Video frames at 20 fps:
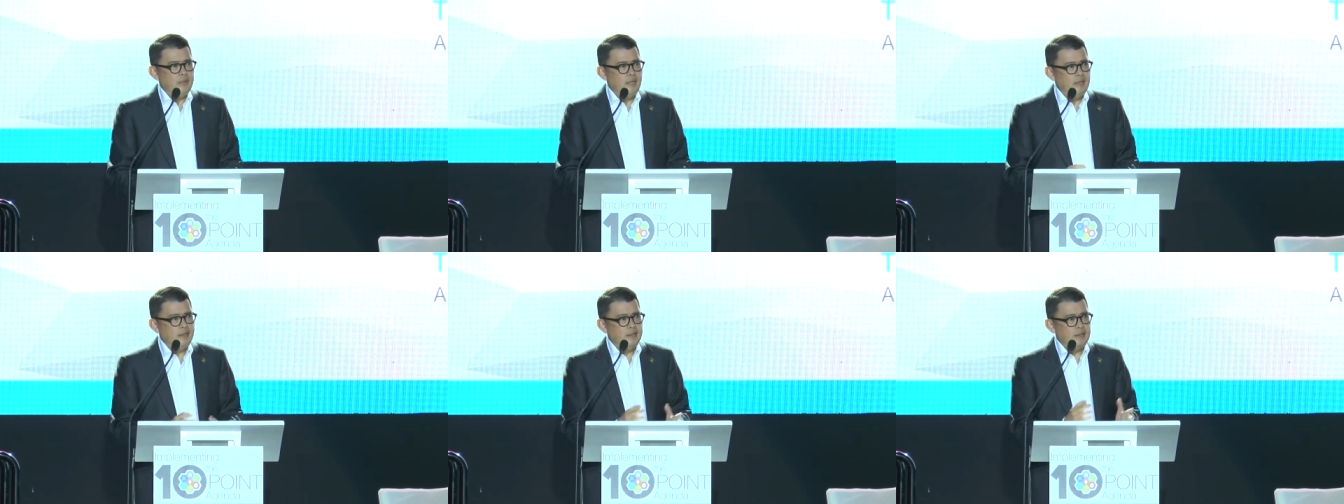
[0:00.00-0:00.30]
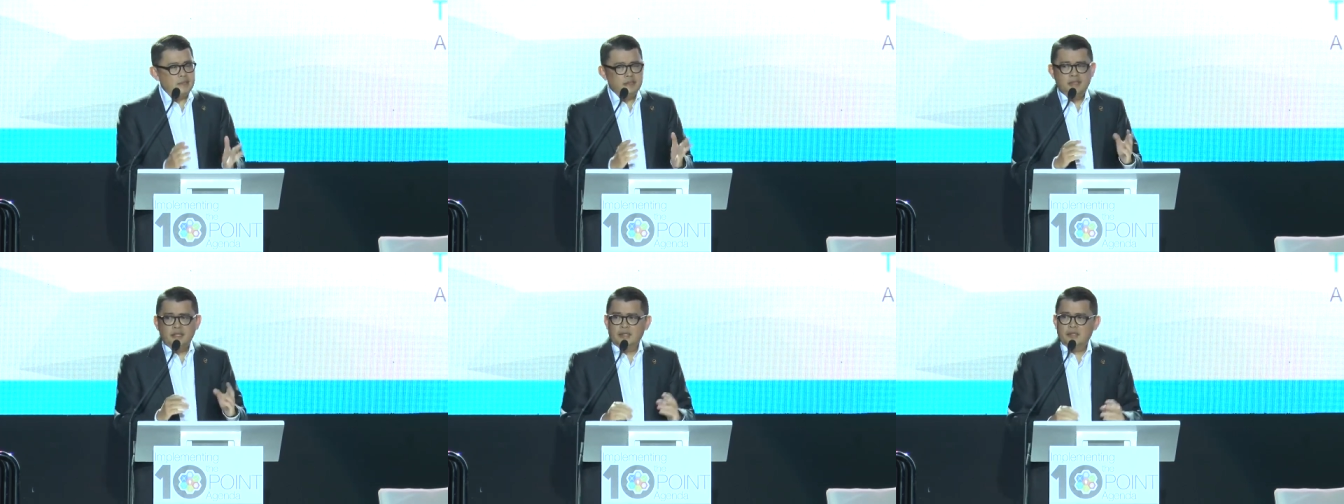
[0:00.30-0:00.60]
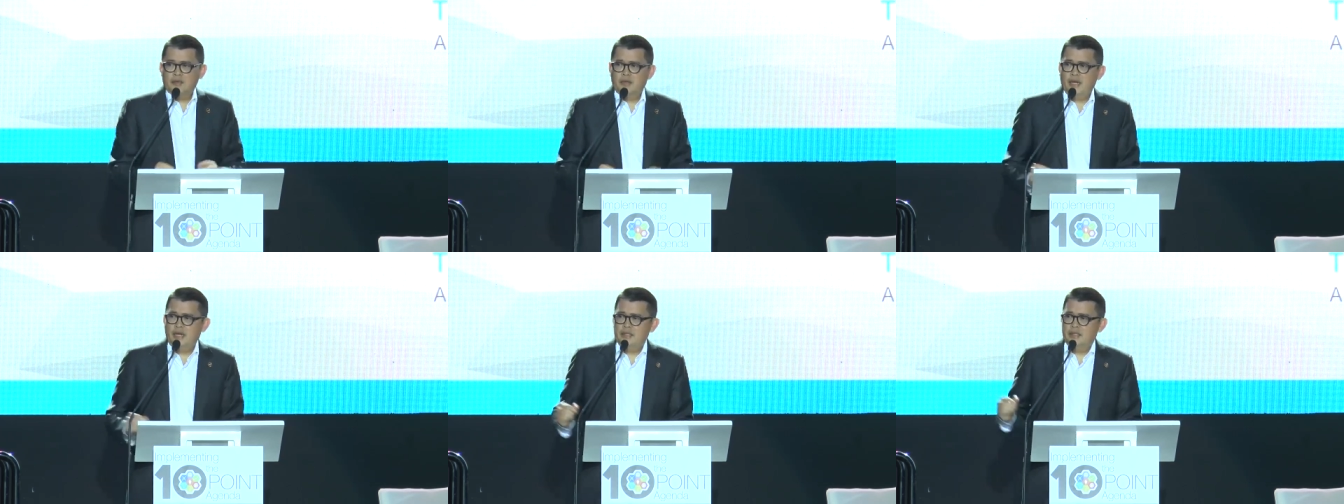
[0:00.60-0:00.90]
and let's
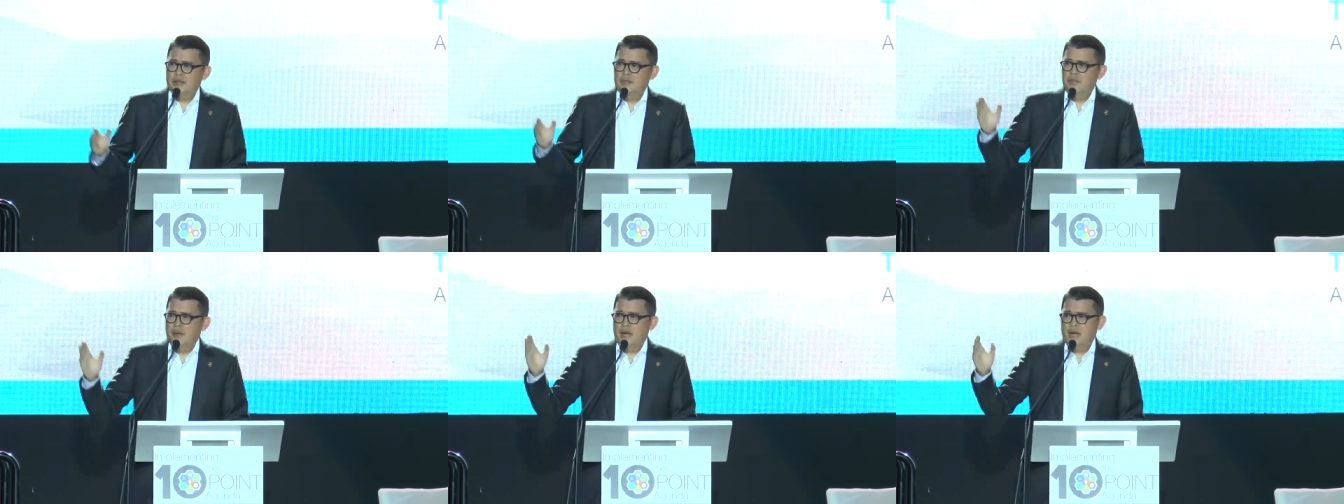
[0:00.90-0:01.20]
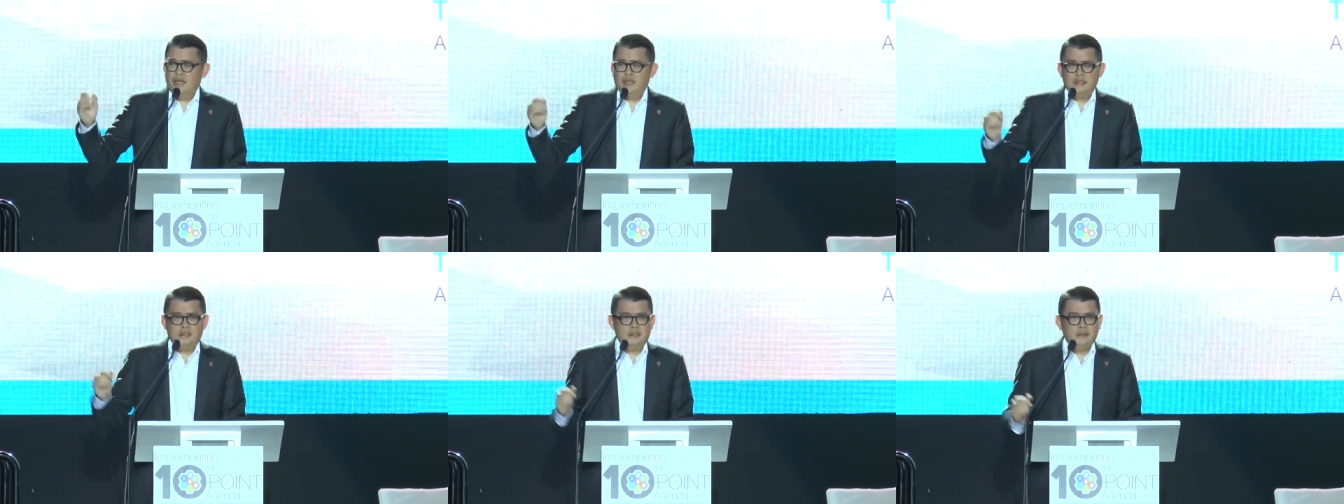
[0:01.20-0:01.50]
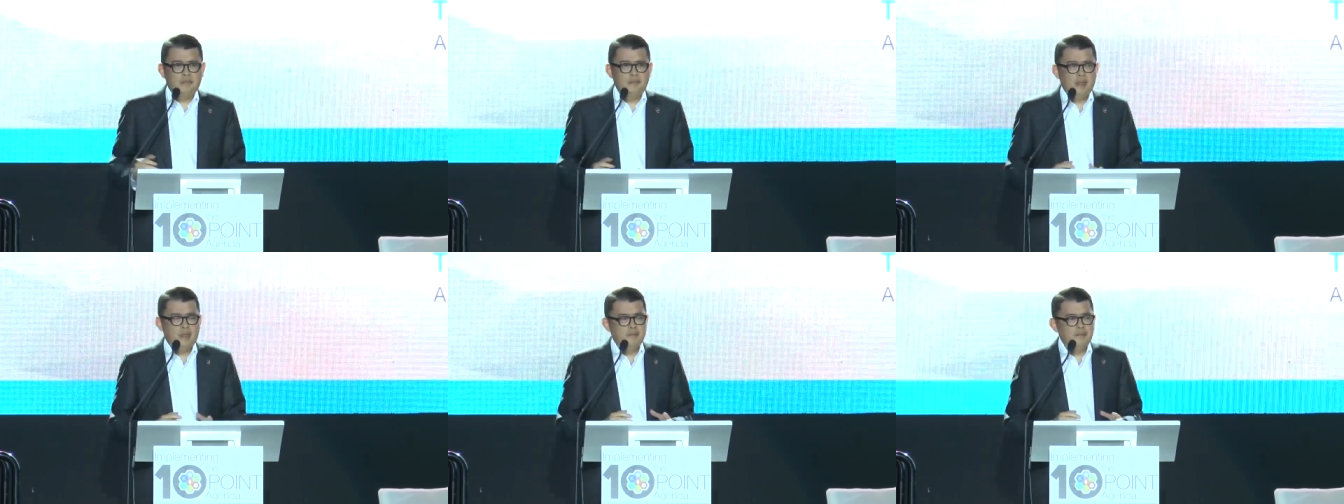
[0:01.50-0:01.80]
not break the
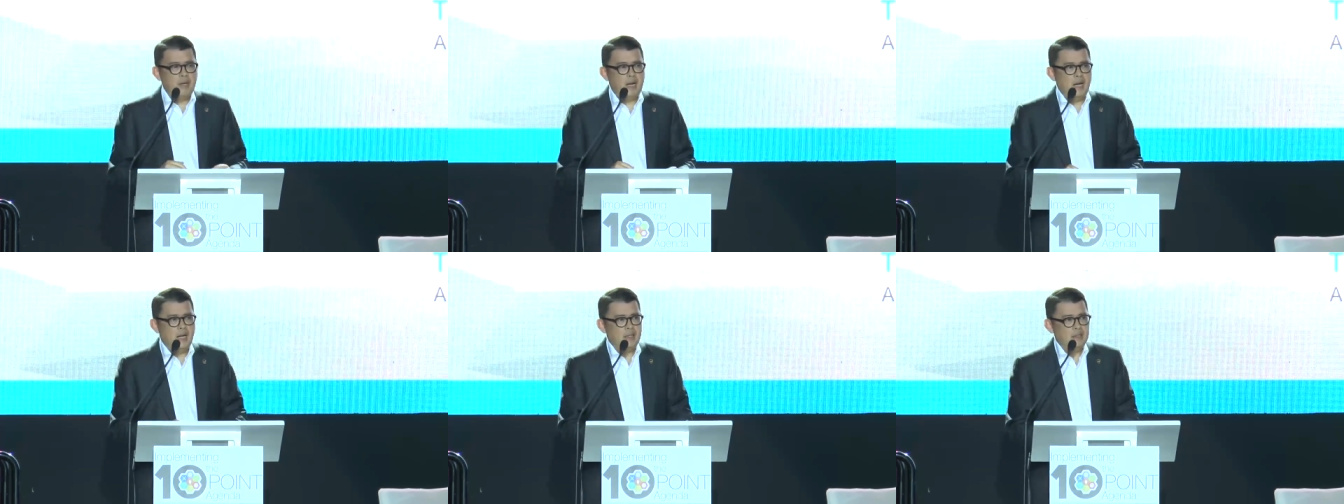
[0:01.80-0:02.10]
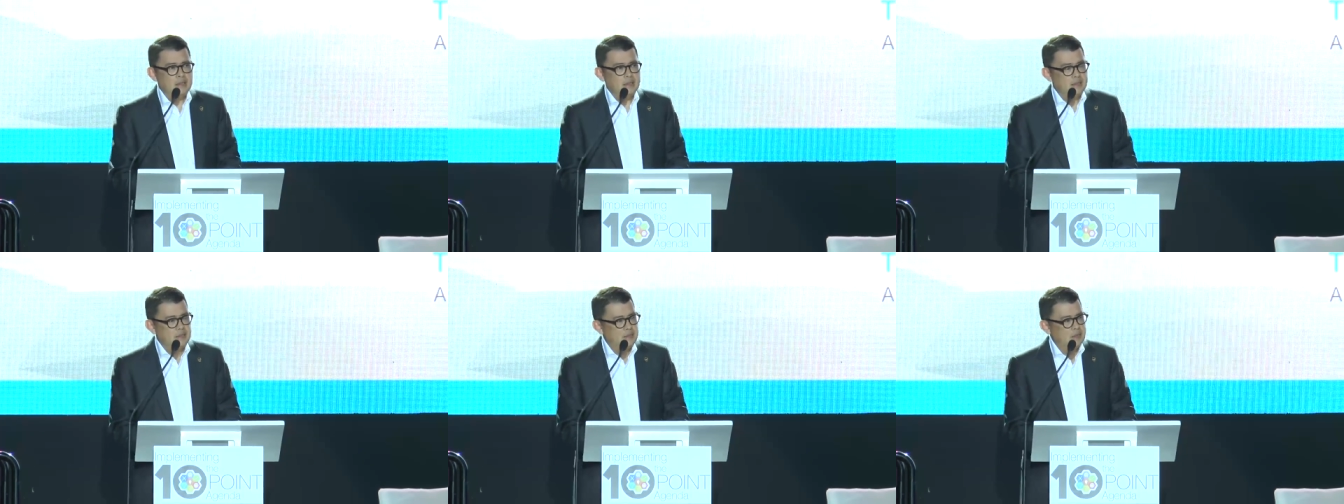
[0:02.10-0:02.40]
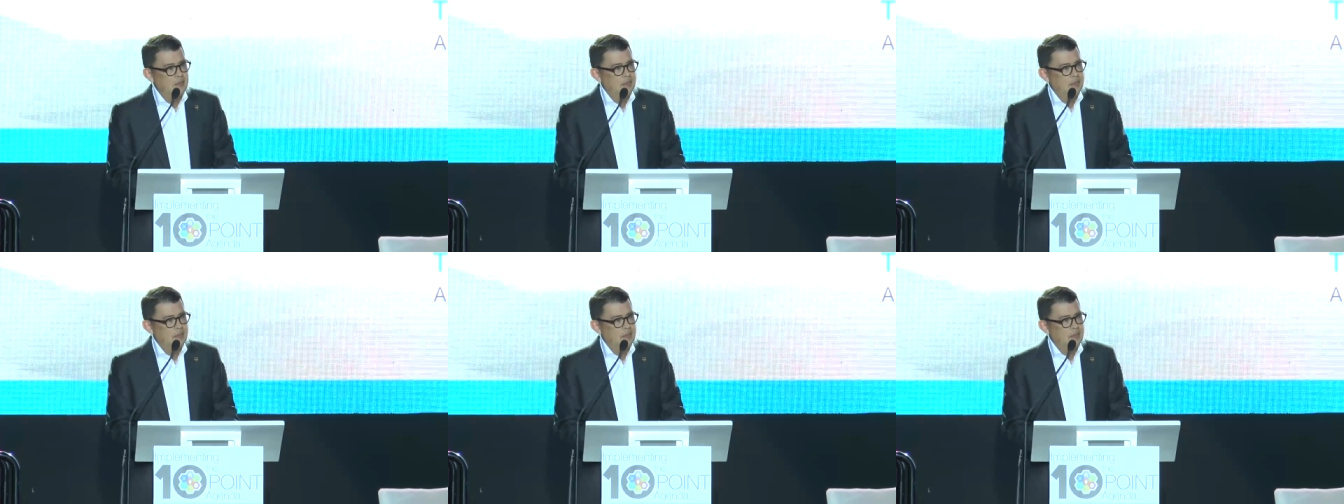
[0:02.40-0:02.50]
banks, the big banks.